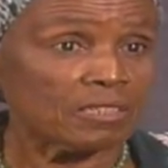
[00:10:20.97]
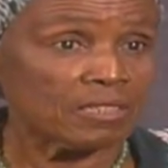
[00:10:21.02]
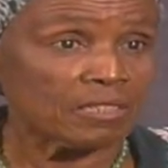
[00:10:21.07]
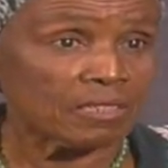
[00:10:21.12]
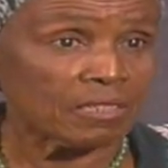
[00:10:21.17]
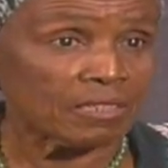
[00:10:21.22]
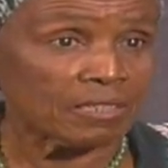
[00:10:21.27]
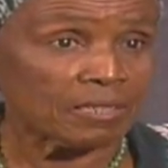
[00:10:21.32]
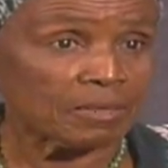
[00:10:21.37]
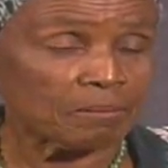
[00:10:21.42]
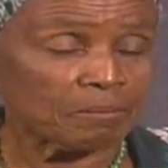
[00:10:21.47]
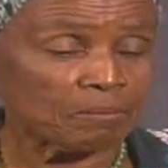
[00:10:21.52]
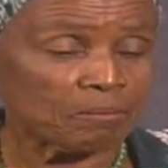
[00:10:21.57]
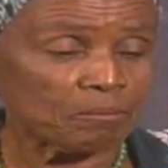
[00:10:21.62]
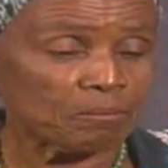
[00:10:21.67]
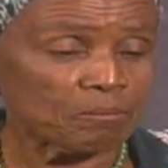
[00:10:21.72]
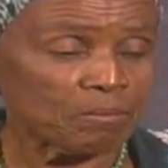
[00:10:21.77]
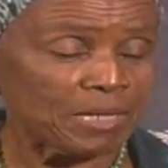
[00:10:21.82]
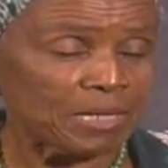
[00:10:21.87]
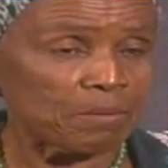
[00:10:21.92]

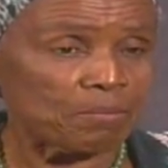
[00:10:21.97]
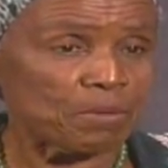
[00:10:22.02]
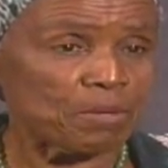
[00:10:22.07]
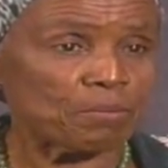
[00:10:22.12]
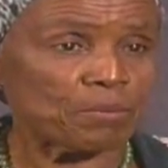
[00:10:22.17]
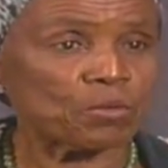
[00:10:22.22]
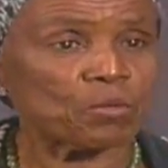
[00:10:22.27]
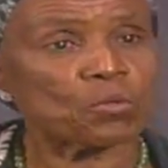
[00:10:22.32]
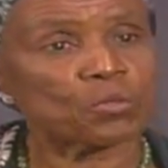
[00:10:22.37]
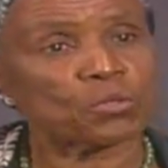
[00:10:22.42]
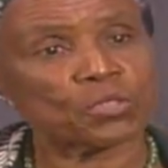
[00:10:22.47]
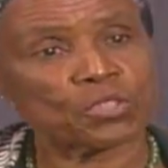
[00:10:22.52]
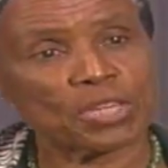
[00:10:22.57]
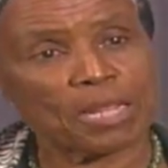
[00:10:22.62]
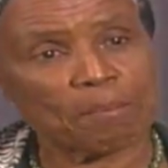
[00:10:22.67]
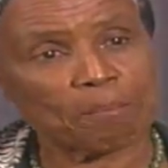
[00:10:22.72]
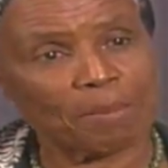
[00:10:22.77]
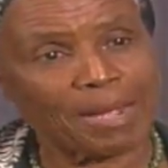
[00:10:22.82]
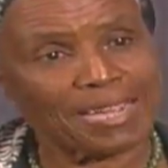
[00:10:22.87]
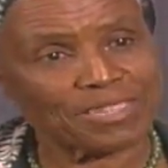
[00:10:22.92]
Many people go to
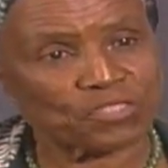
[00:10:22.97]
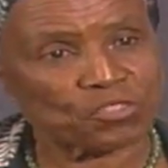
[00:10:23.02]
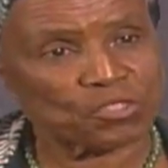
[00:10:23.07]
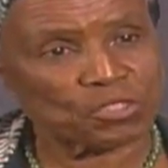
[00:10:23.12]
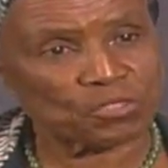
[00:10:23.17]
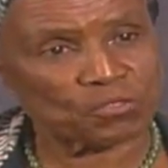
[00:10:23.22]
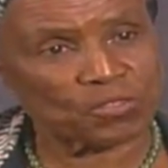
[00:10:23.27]
their pastors,